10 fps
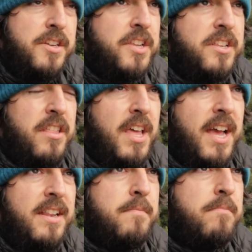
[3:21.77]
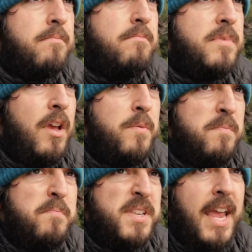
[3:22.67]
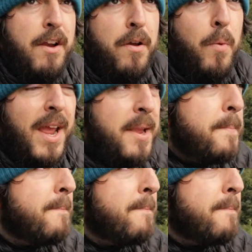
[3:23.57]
just so that I don't scare it away.